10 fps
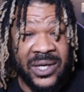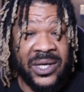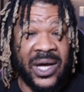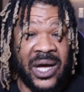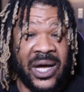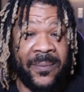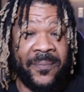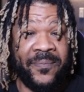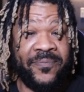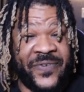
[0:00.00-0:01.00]
Um,
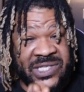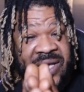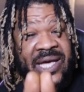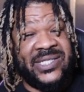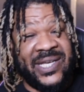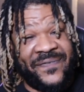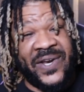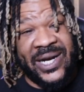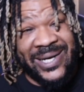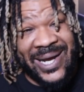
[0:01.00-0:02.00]
visit
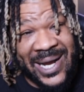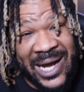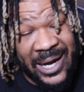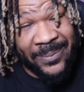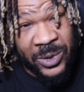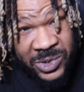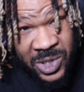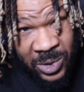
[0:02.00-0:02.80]
acinfinity.com, use code